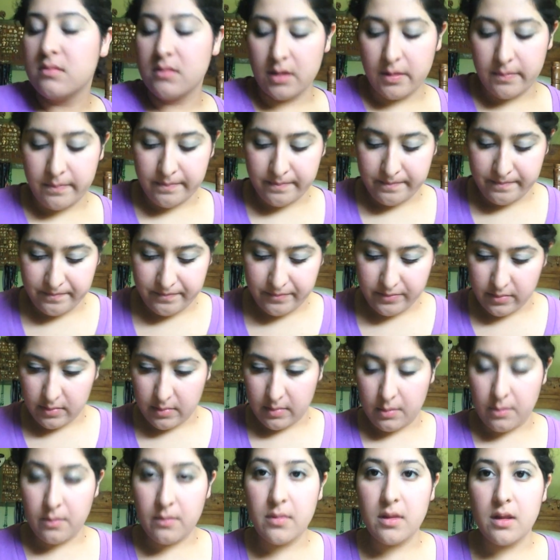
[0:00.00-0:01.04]
Yep,
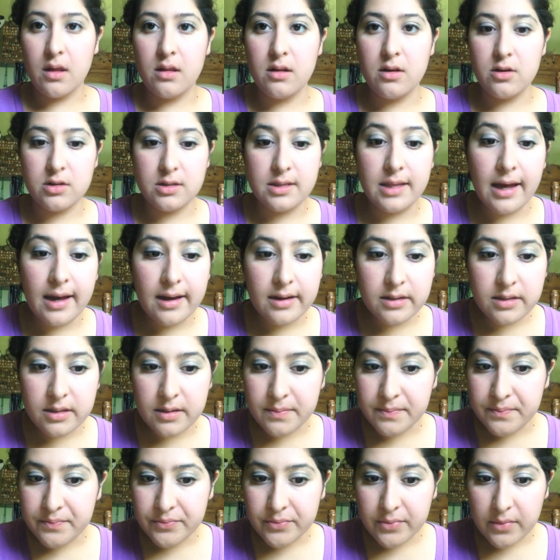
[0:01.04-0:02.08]
there's
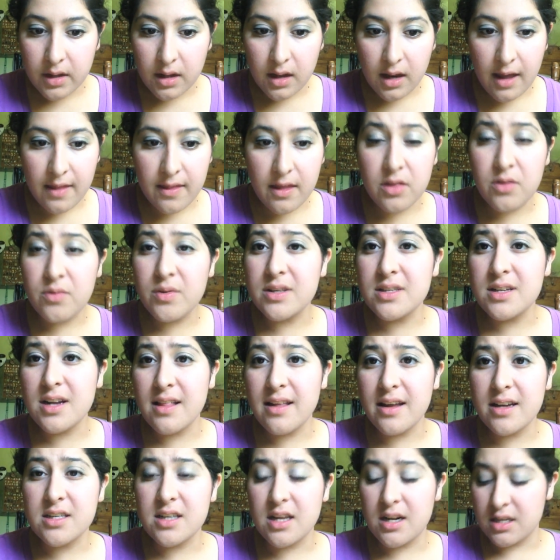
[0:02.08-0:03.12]
that. And then the reason I
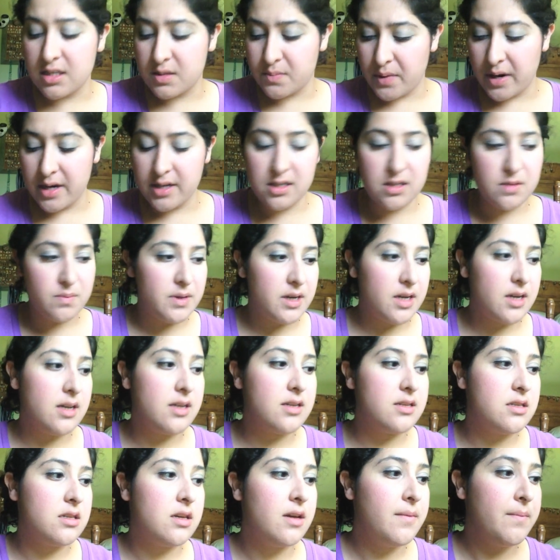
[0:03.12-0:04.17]
like setting sprays is
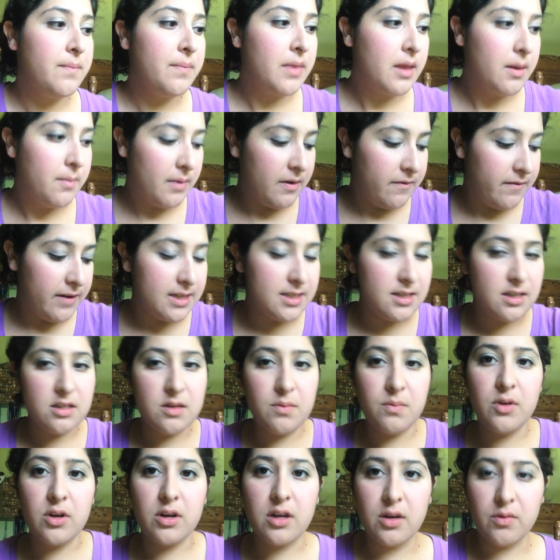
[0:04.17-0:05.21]
because my face ends
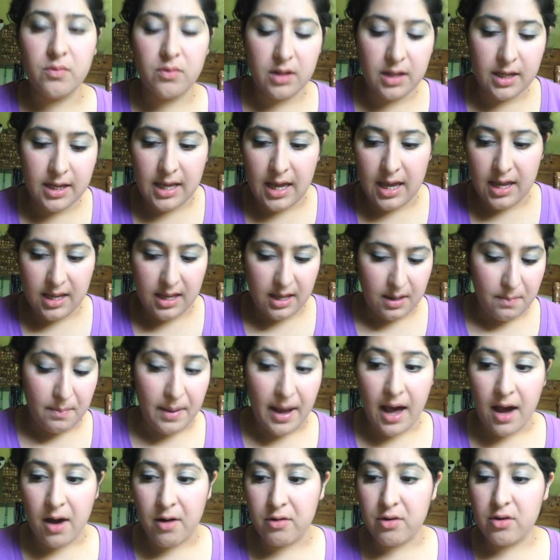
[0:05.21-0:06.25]
up looking really cakey and
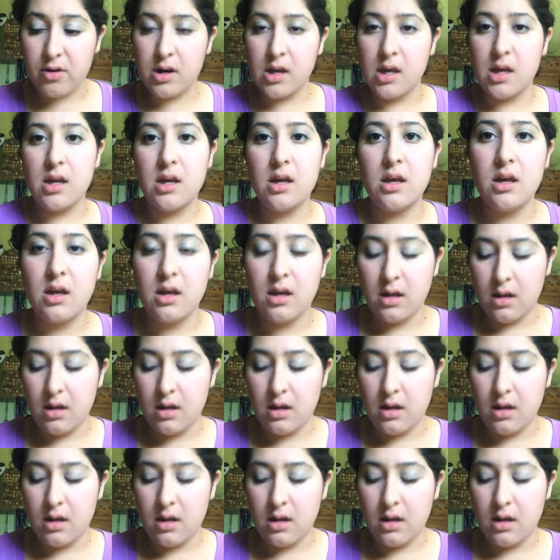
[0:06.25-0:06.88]
powdery.